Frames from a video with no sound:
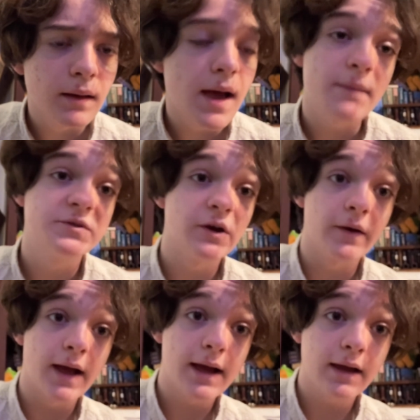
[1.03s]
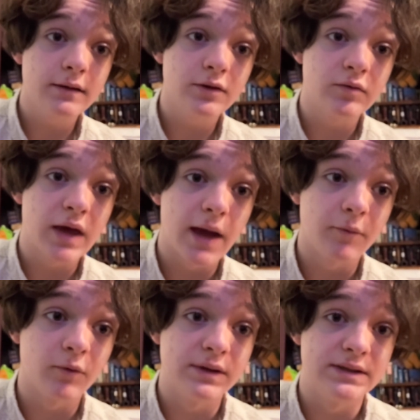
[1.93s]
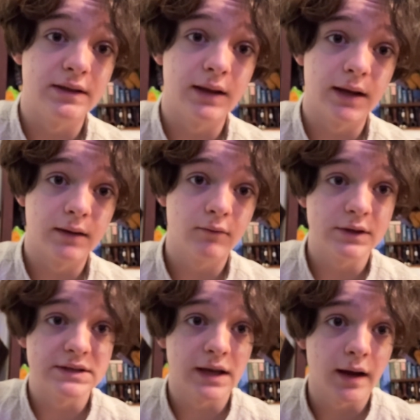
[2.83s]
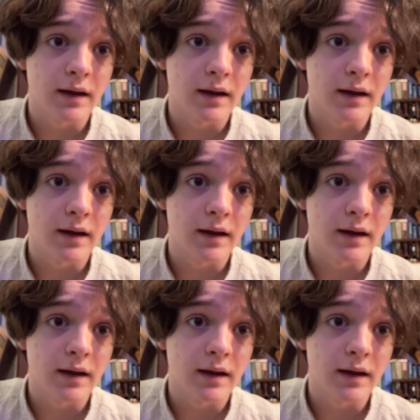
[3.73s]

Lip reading: I'm sorry, I got a new camera recently. One sec.